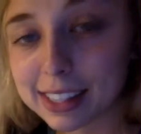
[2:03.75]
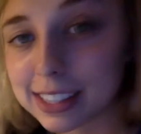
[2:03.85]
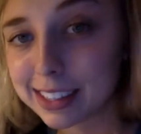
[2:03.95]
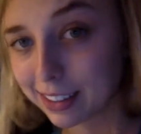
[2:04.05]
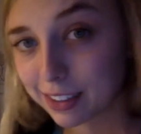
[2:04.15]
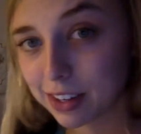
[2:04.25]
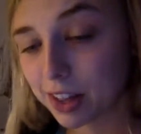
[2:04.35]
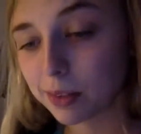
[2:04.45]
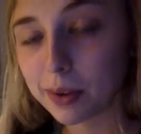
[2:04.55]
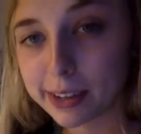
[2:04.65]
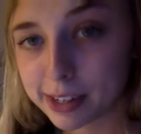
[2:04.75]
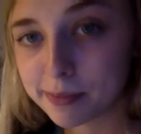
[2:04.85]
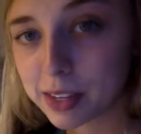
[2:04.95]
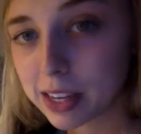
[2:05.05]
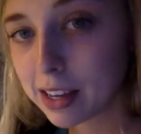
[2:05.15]
and neither does the water.
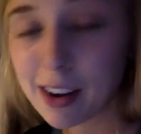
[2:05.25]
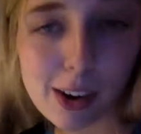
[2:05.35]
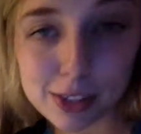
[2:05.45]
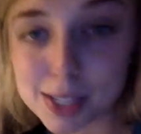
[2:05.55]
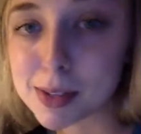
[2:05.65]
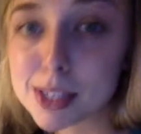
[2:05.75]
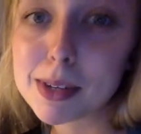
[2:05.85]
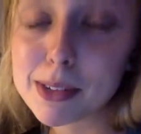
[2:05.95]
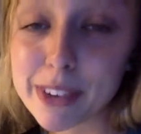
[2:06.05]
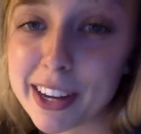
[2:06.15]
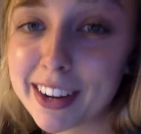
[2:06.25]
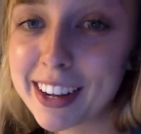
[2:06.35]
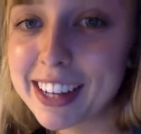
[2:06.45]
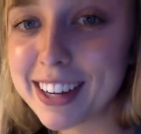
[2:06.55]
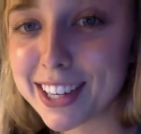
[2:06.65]
Art's supposed to be fun
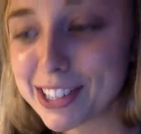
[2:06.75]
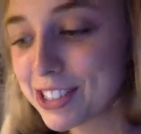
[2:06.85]
and not